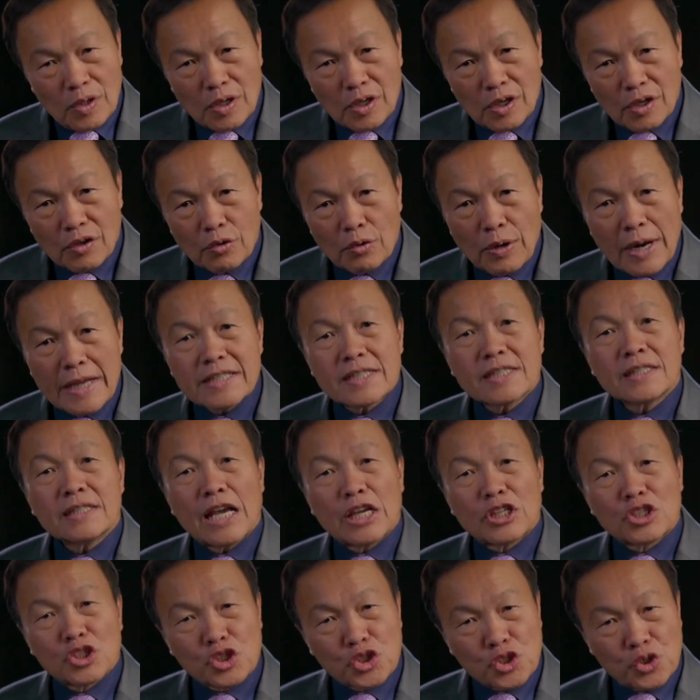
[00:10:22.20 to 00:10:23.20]
rest
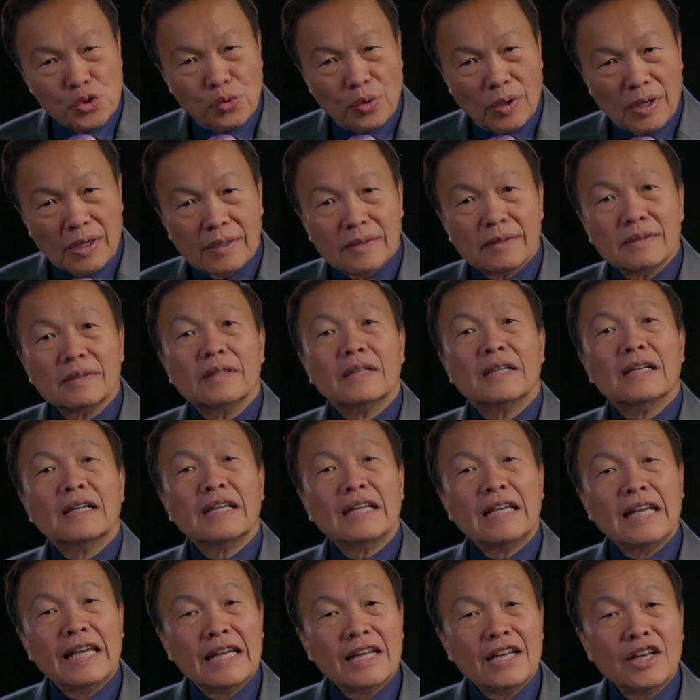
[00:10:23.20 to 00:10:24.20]
assured
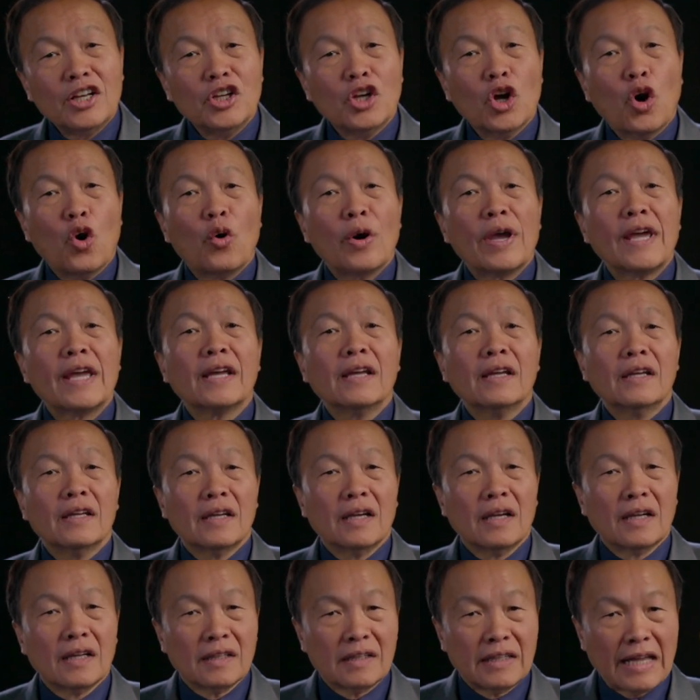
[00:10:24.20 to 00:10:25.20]
in knowing
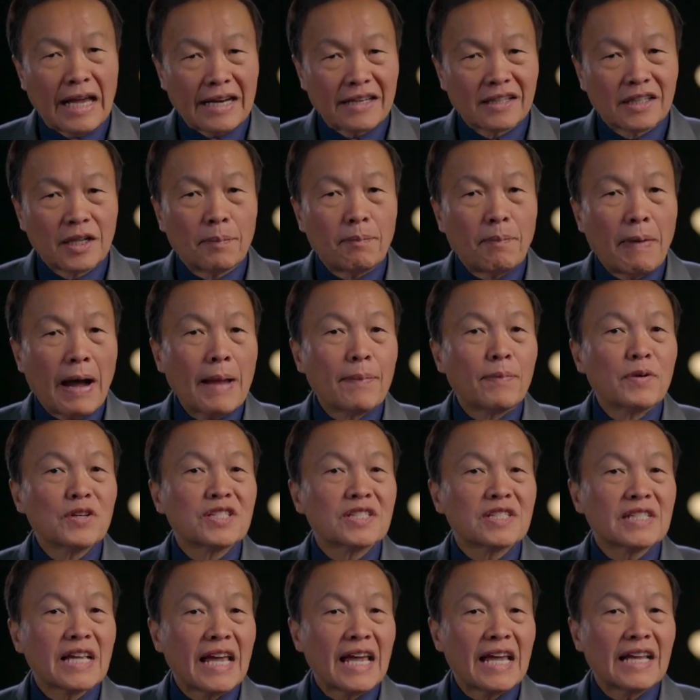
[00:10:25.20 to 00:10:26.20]
that the Bible
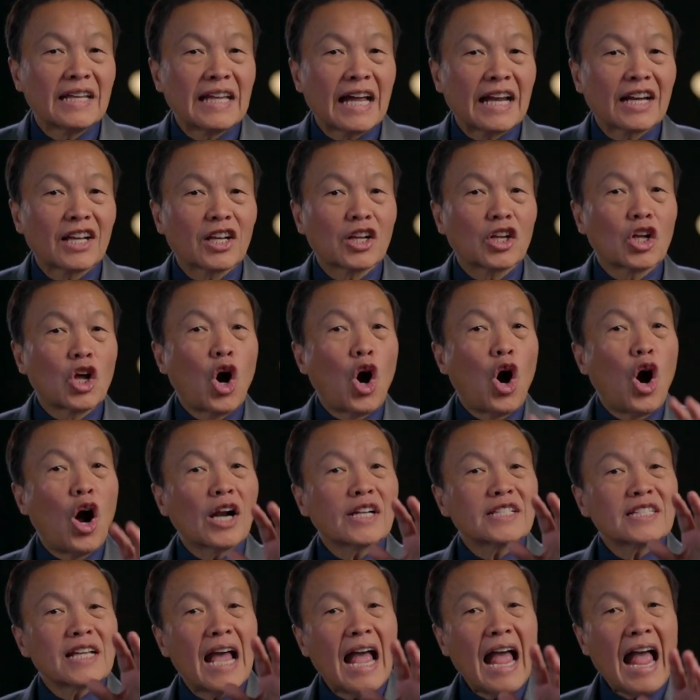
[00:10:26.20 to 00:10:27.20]
says that
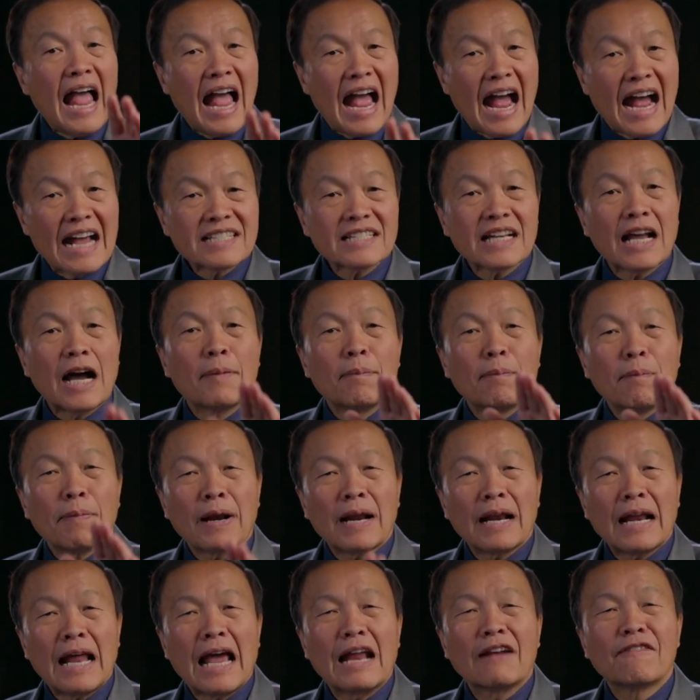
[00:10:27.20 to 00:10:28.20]
God has a
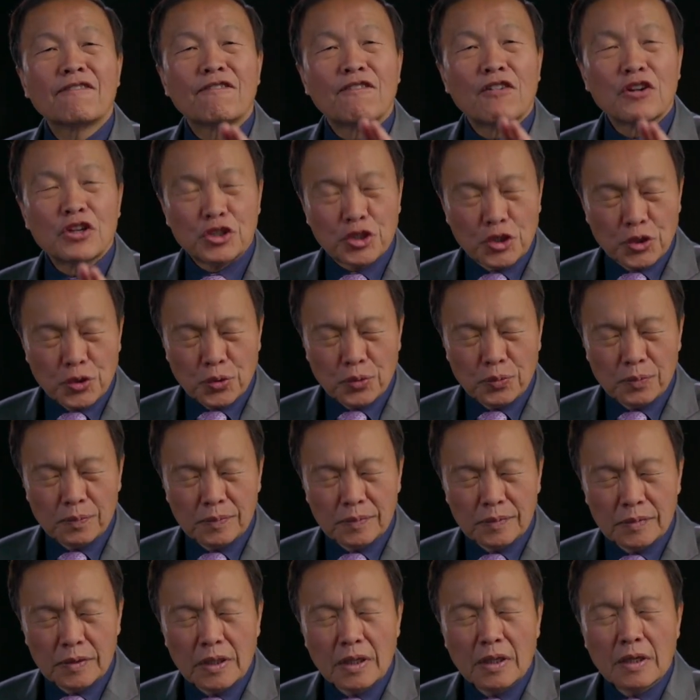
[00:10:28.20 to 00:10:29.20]
plan for you.
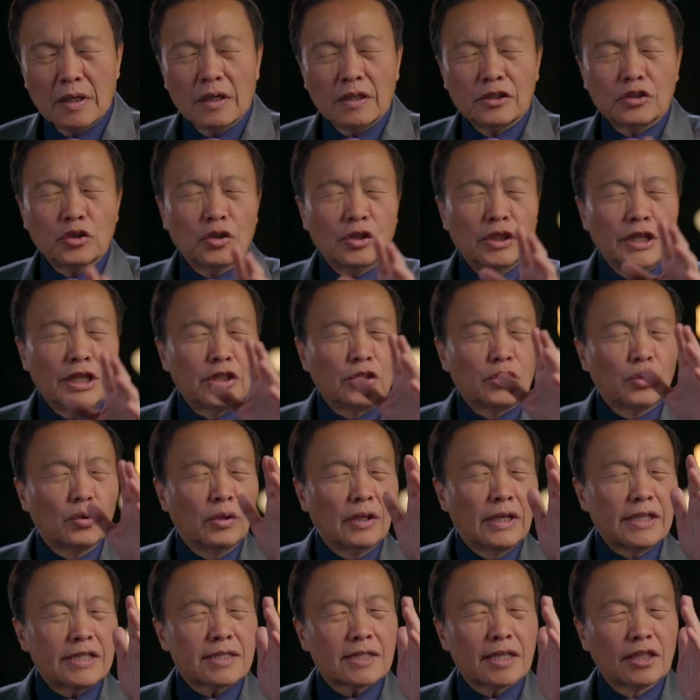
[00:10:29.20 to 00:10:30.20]
You need to
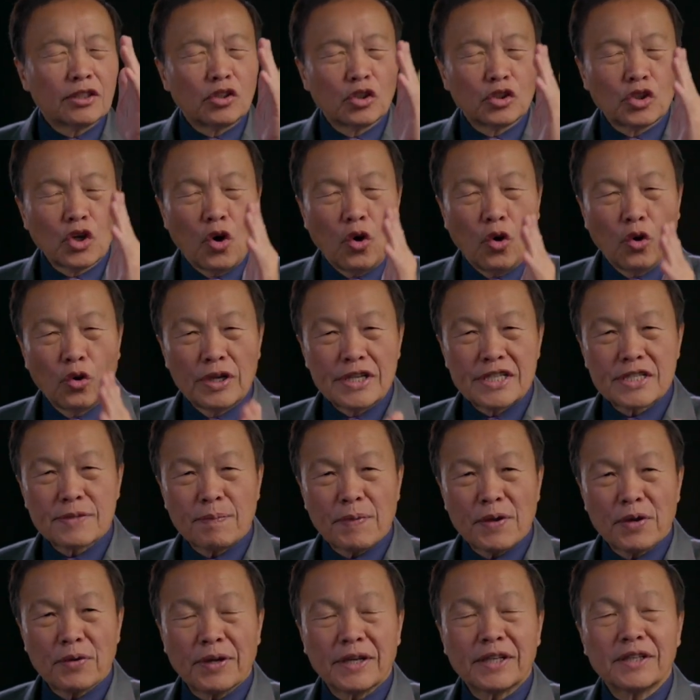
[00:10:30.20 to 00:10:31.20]
listen to the Holy
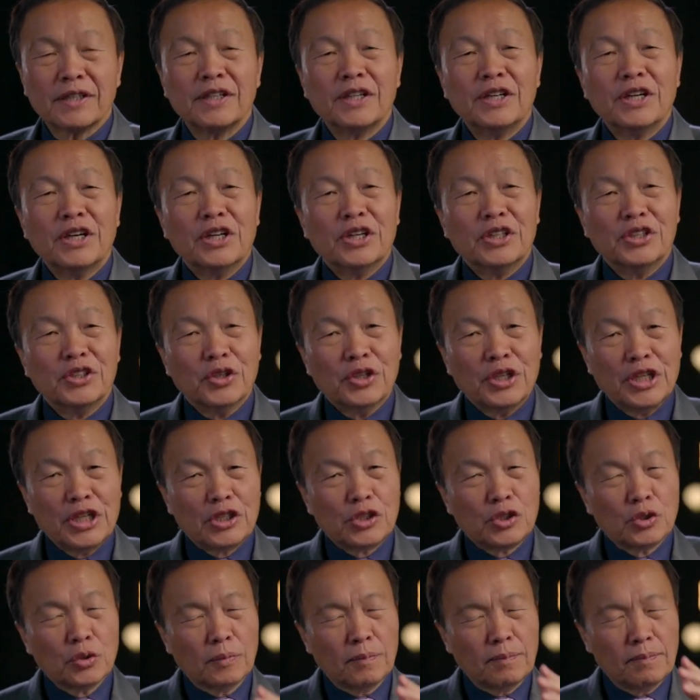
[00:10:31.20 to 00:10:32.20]
Spirit. You need
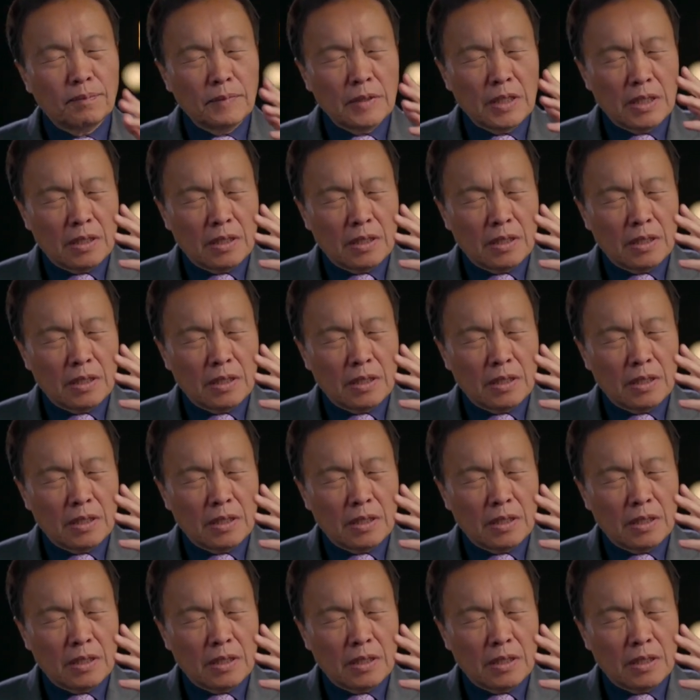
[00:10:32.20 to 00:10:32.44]
to